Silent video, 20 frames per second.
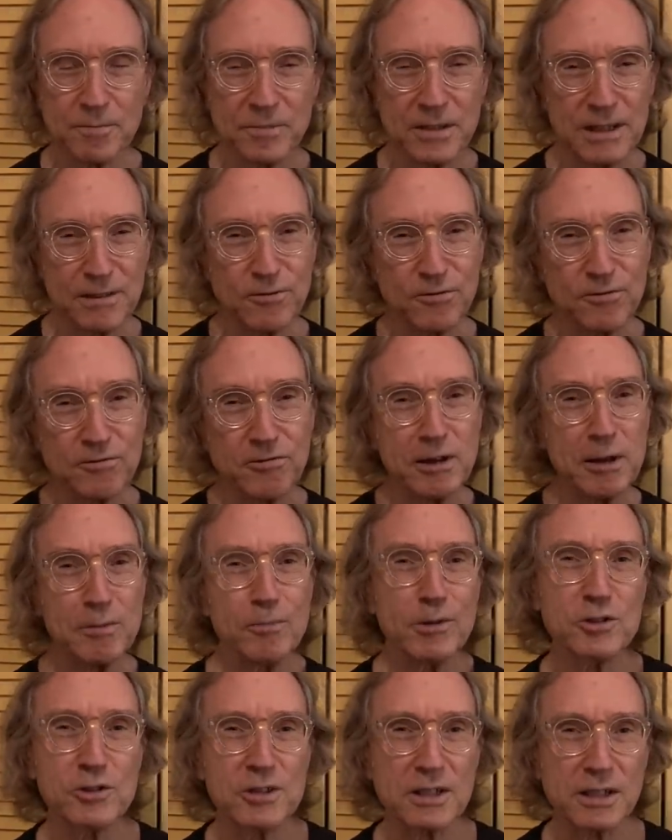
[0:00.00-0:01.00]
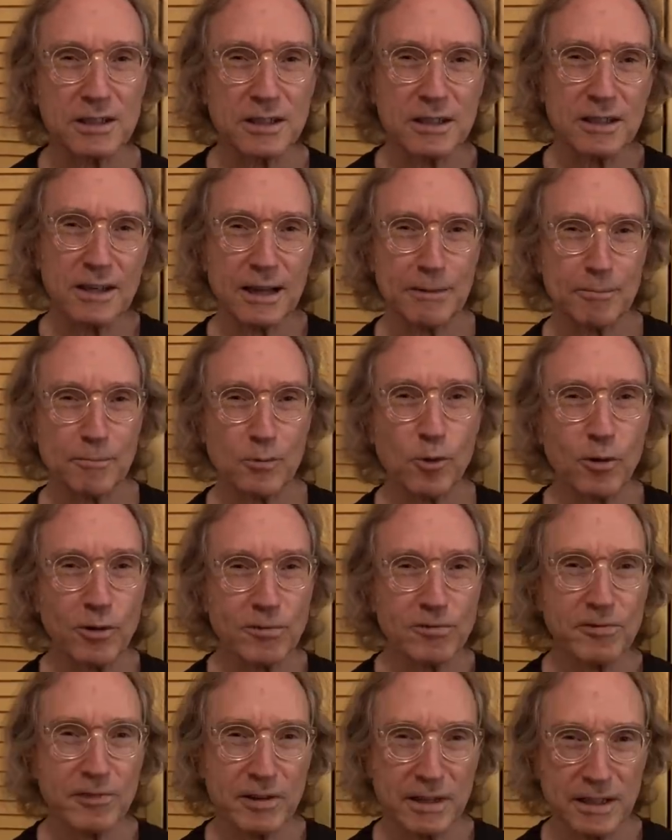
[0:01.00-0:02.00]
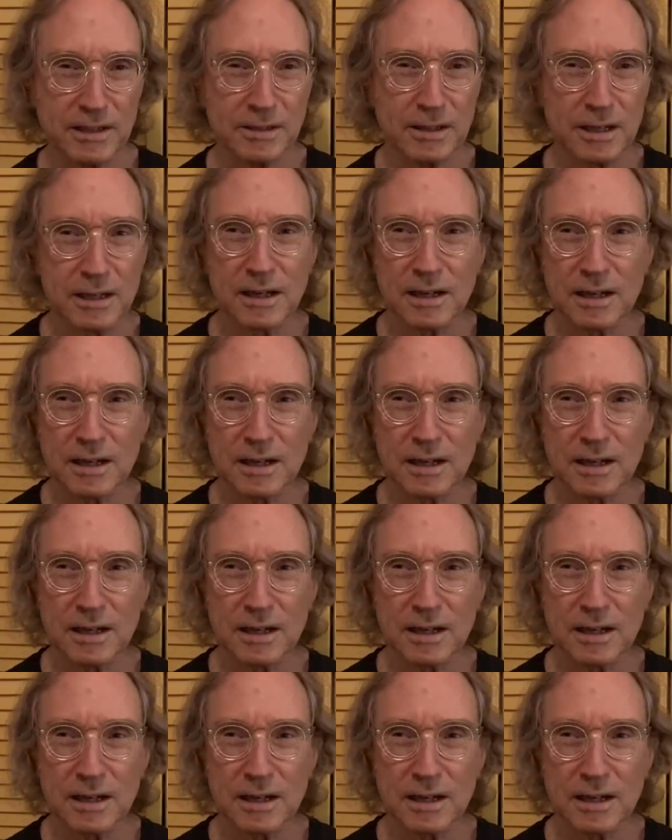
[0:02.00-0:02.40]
the free music that I'm offering.